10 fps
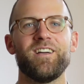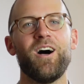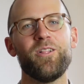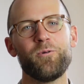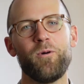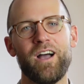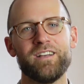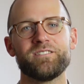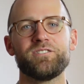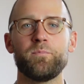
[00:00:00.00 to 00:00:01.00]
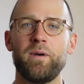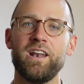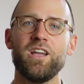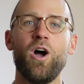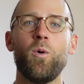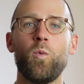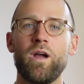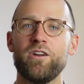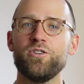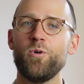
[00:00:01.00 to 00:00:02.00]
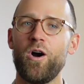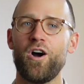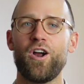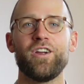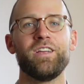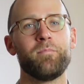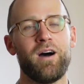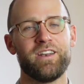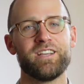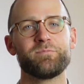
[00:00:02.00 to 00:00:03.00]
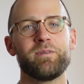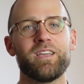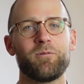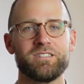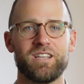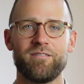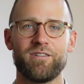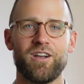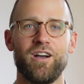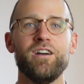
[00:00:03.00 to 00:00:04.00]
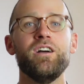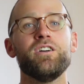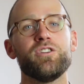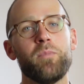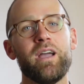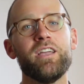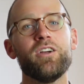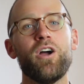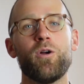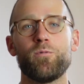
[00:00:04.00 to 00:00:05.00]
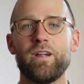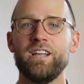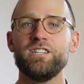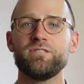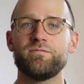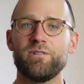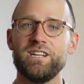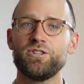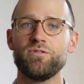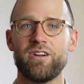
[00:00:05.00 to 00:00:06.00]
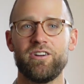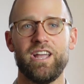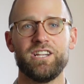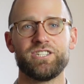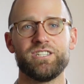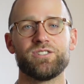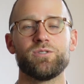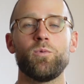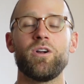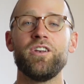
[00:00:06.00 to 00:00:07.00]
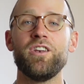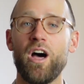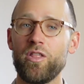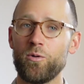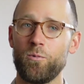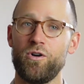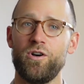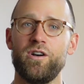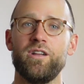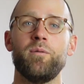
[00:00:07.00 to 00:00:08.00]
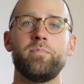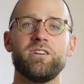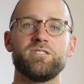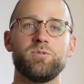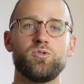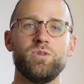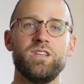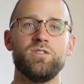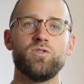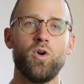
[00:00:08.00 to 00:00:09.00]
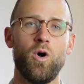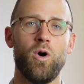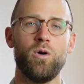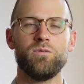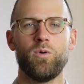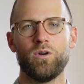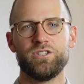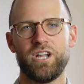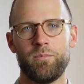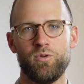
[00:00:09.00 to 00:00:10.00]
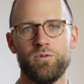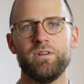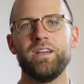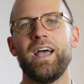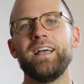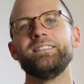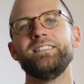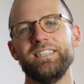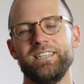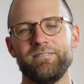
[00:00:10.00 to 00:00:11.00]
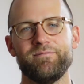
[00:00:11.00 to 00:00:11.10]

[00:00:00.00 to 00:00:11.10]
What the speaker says: Otherwise, depending on where you are in Manding-speaking West Africa, you might hear a range of regional variations where another word appears between to, or jamu, and di.